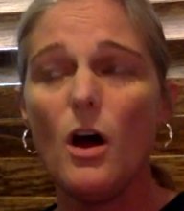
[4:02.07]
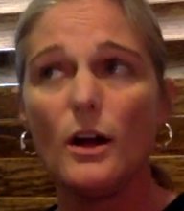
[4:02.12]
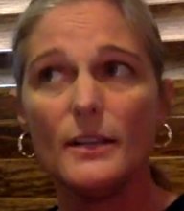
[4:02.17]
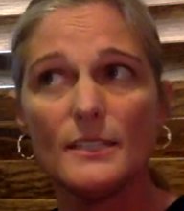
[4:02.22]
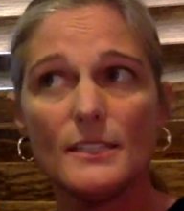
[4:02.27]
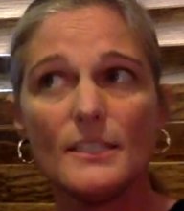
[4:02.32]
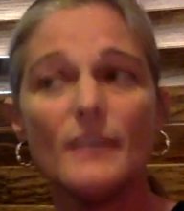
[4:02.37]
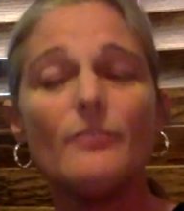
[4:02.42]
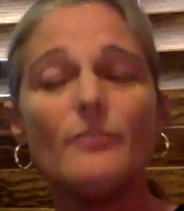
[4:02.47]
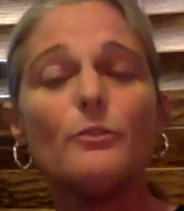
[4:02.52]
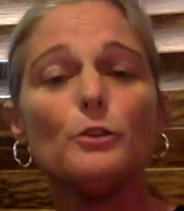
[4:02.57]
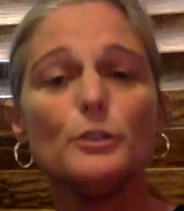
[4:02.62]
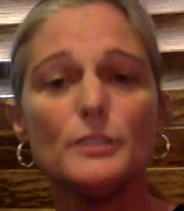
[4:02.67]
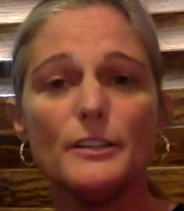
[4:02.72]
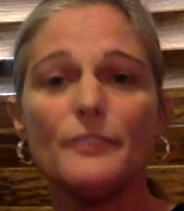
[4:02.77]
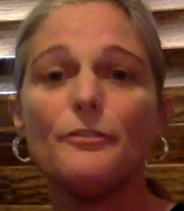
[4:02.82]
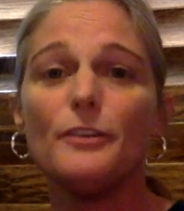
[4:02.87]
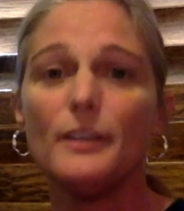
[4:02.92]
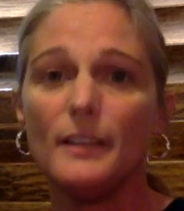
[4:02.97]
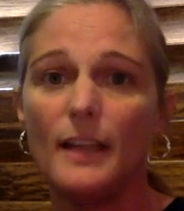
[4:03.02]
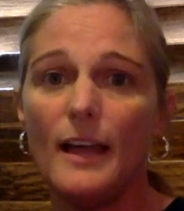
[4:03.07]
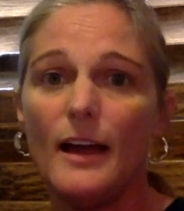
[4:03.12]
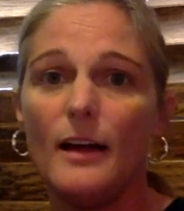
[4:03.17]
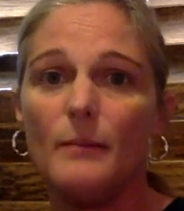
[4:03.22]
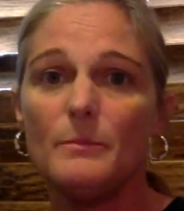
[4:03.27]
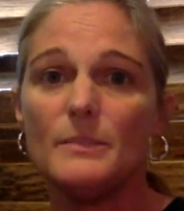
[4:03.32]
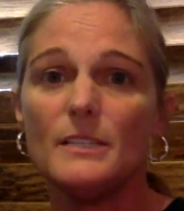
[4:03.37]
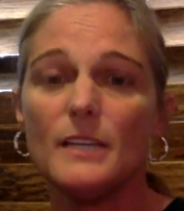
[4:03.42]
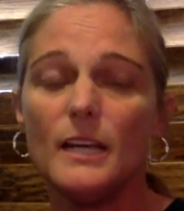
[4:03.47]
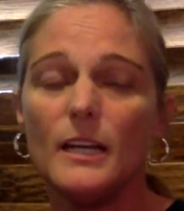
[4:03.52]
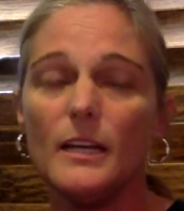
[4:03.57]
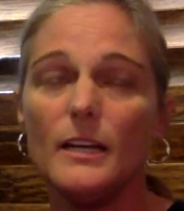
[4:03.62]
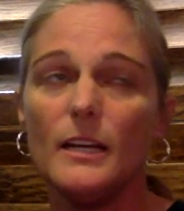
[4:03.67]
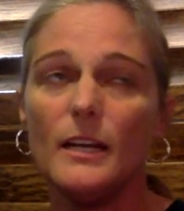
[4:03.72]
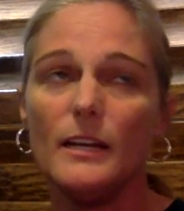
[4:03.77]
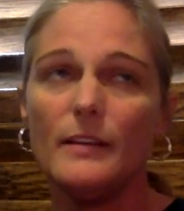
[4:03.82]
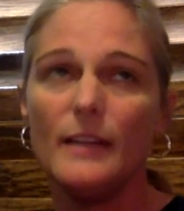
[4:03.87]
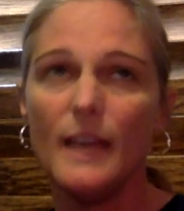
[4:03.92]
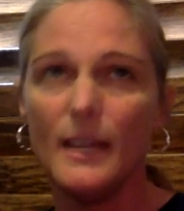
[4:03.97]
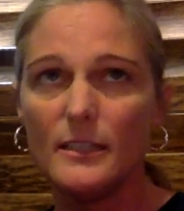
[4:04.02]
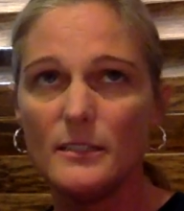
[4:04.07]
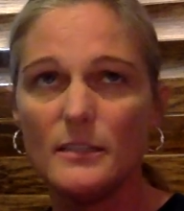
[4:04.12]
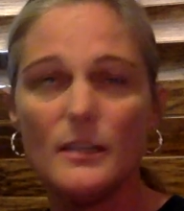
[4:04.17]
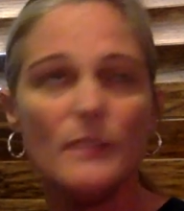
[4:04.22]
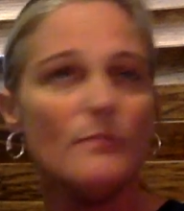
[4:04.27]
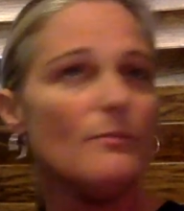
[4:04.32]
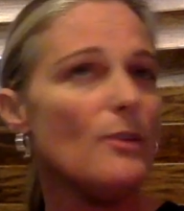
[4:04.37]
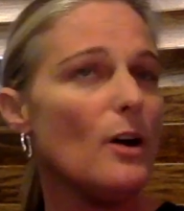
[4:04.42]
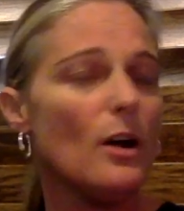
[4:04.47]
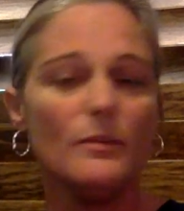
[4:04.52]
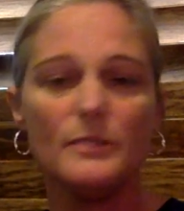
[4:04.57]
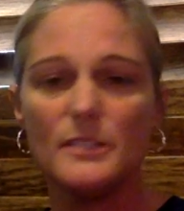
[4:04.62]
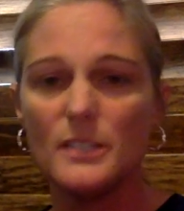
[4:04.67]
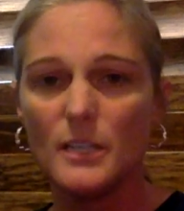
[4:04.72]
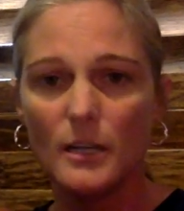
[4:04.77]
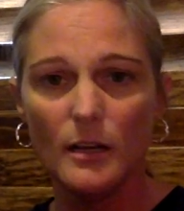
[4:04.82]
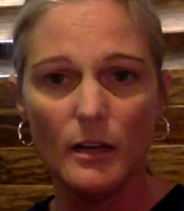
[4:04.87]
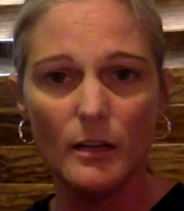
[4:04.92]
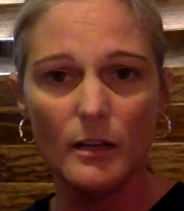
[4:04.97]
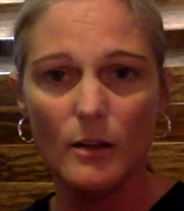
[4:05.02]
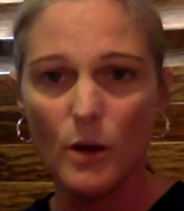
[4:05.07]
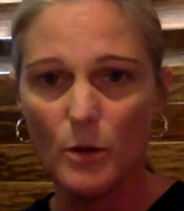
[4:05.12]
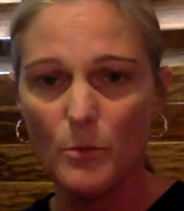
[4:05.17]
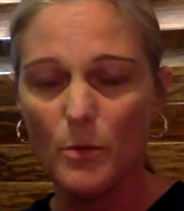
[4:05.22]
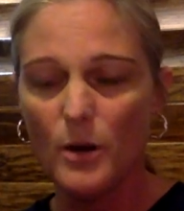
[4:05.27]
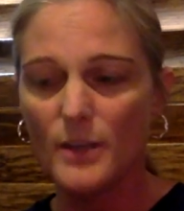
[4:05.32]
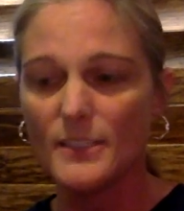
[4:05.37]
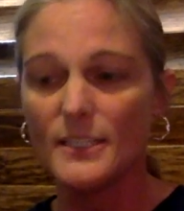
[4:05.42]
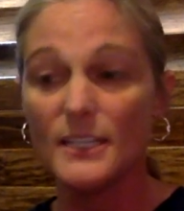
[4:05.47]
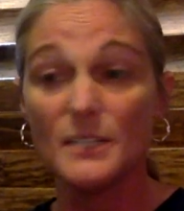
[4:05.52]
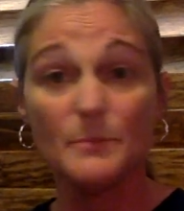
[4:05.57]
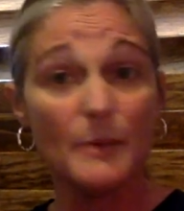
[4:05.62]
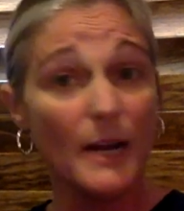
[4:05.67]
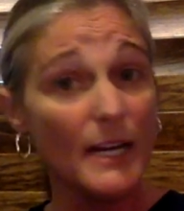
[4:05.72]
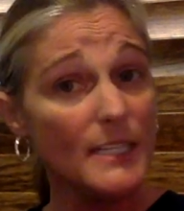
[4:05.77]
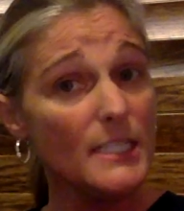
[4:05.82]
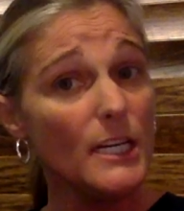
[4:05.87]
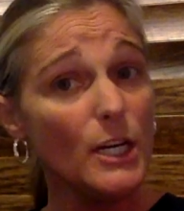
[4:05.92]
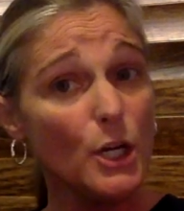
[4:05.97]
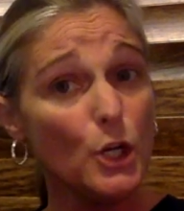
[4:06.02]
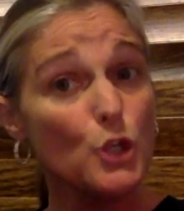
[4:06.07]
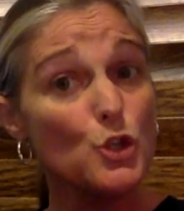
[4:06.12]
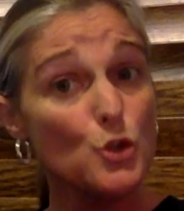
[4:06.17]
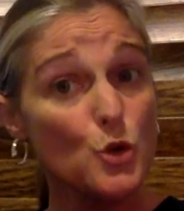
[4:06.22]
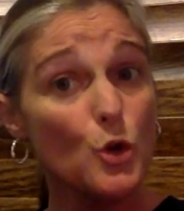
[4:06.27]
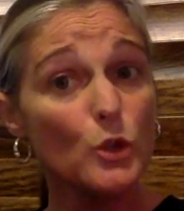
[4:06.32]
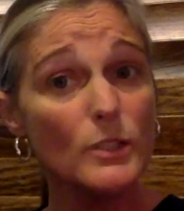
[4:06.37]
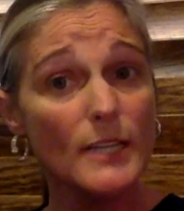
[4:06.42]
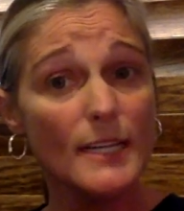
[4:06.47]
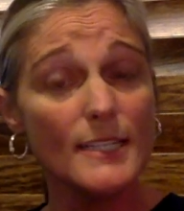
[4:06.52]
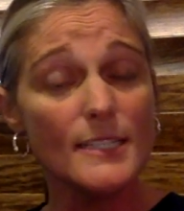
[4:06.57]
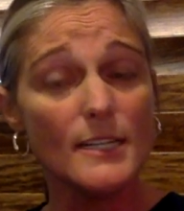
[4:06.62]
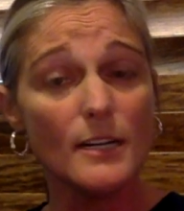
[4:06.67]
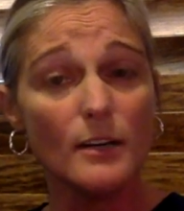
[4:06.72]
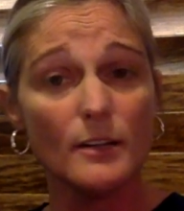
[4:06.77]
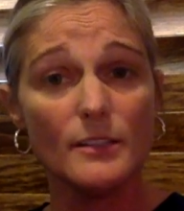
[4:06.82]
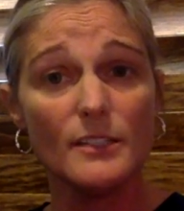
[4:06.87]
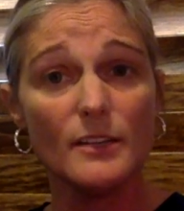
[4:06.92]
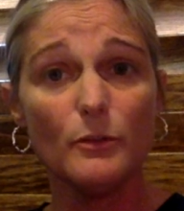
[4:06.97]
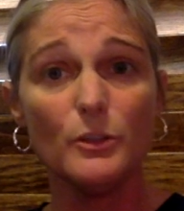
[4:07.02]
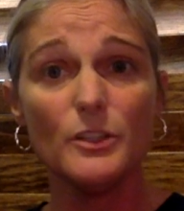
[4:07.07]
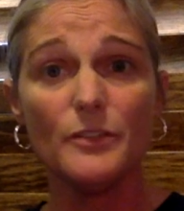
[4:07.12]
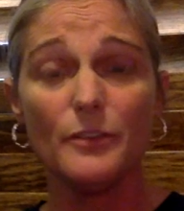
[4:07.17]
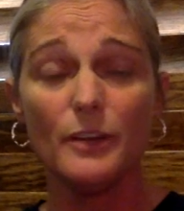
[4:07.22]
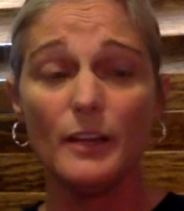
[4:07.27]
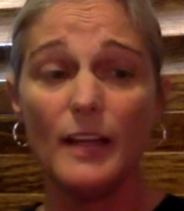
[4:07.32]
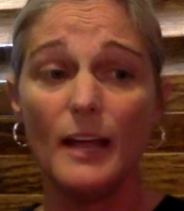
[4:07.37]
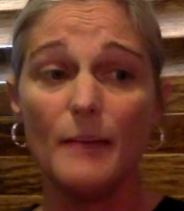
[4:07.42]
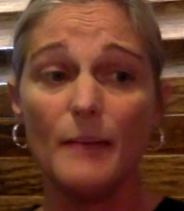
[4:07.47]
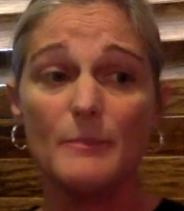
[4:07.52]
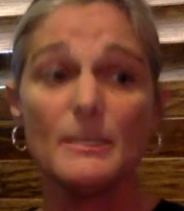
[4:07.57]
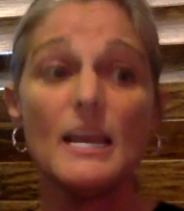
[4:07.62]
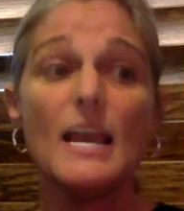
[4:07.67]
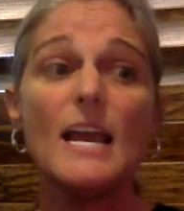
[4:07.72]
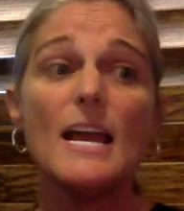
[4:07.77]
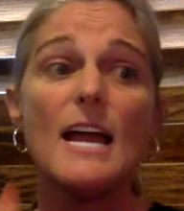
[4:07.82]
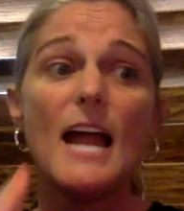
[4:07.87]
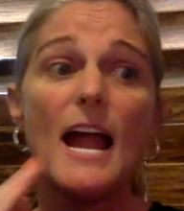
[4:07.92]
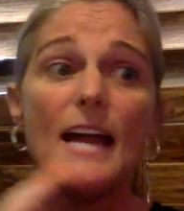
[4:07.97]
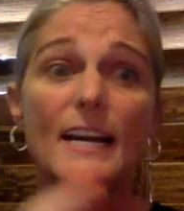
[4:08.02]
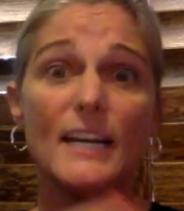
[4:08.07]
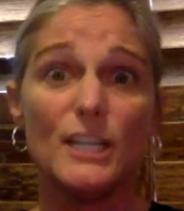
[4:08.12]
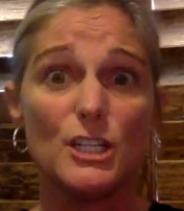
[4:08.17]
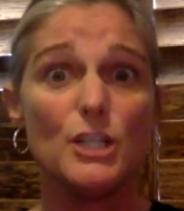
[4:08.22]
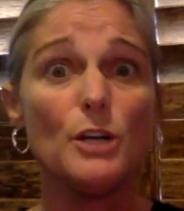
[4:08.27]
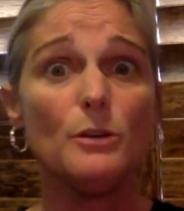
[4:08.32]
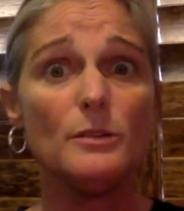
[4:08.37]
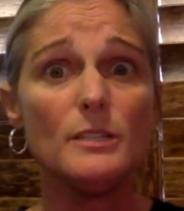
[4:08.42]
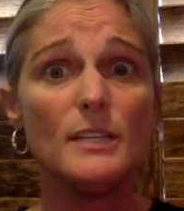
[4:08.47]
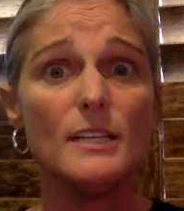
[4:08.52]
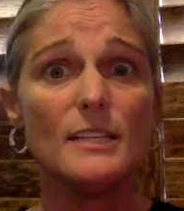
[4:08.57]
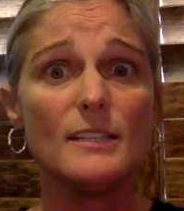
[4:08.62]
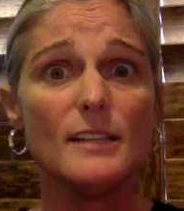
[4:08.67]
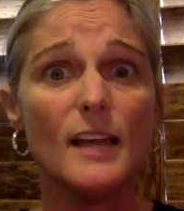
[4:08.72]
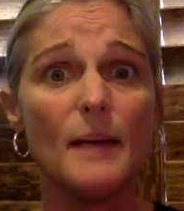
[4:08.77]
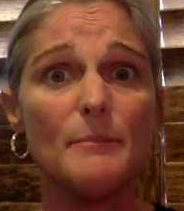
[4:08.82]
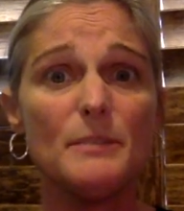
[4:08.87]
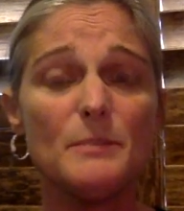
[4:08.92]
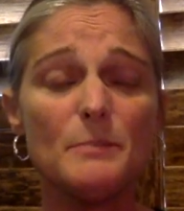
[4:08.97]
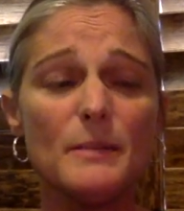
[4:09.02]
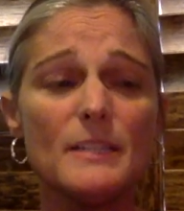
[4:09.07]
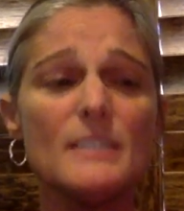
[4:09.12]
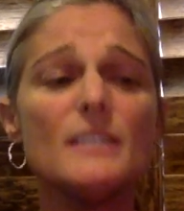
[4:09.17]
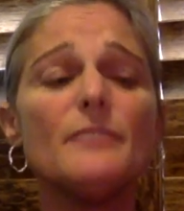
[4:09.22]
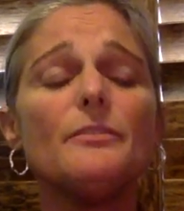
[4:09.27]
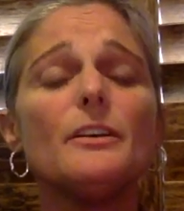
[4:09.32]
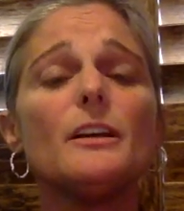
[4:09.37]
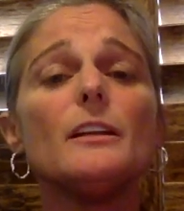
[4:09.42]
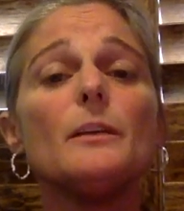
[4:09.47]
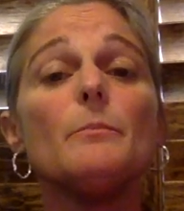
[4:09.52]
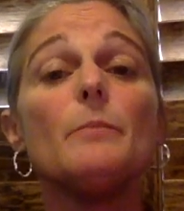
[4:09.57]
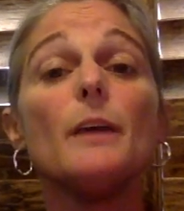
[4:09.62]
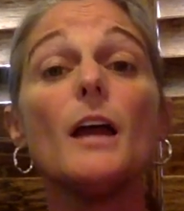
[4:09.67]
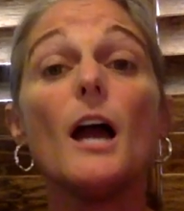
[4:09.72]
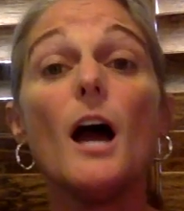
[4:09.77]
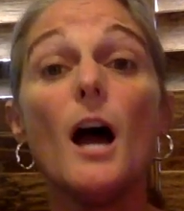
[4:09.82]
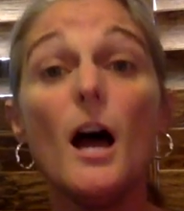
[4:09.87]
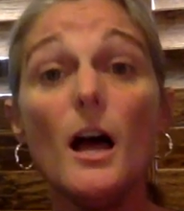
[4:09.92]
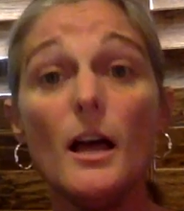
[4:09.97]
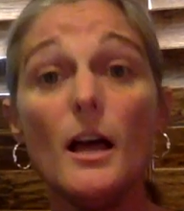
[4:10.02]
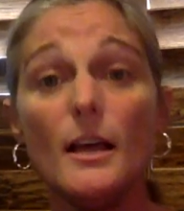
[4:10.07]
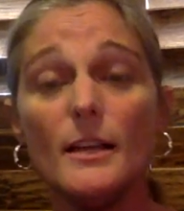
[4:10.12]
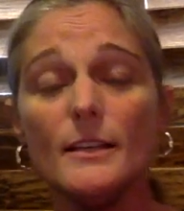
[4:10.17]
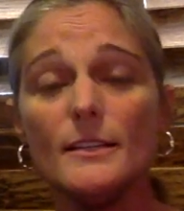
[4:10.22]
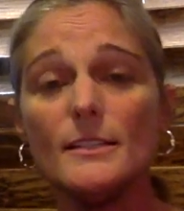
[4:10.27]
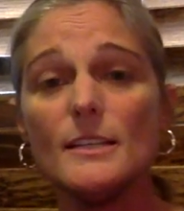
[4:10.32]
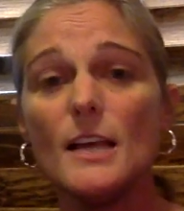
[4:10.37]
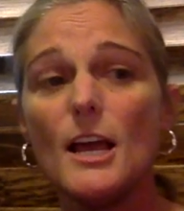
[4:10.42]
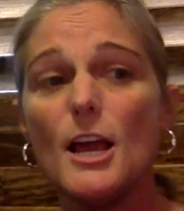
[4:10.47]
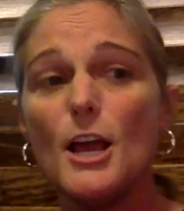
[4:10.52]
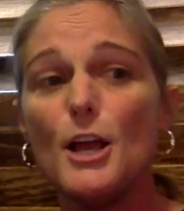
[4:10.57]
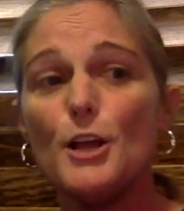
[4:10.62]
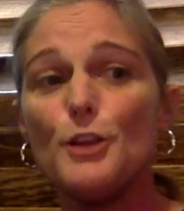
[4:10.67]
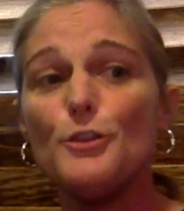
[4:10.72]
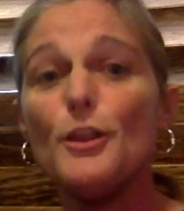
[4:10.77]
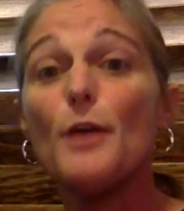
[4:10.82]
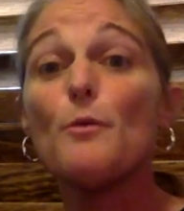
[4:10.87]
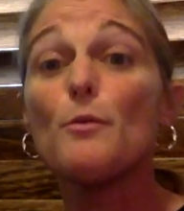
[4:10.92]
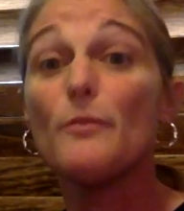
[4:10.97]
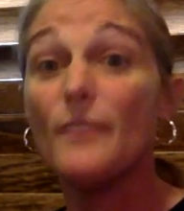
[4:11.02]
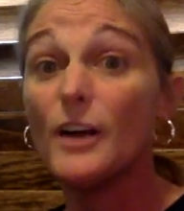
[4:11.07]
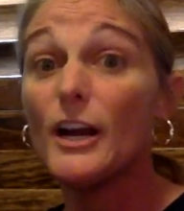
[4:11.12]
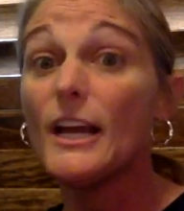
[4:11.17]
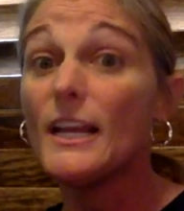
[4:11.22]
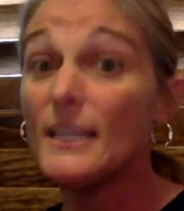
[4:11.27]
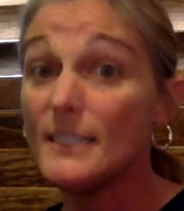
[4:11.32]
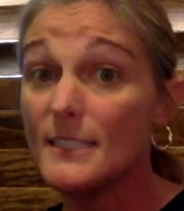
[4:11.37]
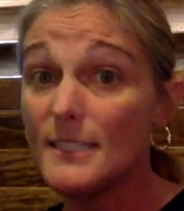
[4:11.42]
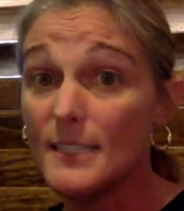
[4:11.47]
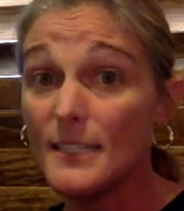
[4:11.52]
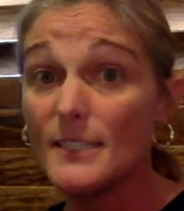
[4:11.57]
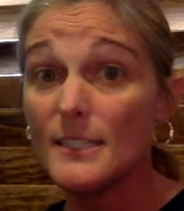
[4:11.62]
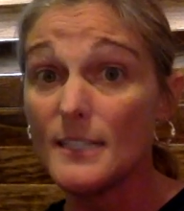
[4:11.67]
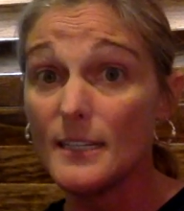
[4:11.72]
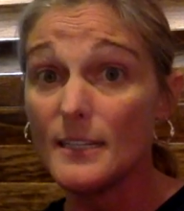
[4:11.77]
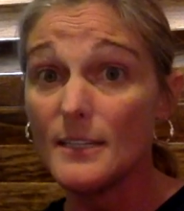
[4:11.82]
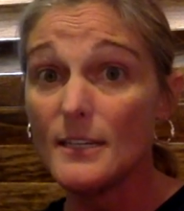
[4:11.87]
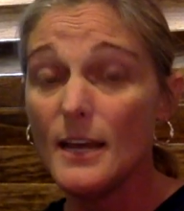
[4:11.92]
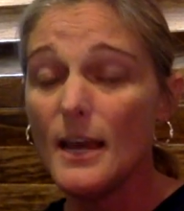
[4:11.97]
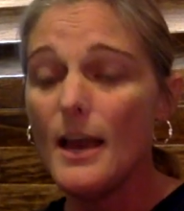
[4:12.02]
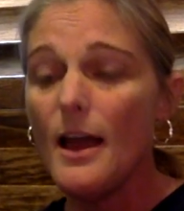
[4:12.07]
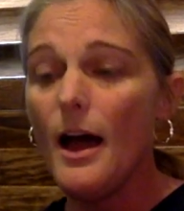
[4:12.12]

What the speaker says: on several different labs, and that involves a long process. But I did control testing on several different labs, and I chose this lab specifically because they were very consistent.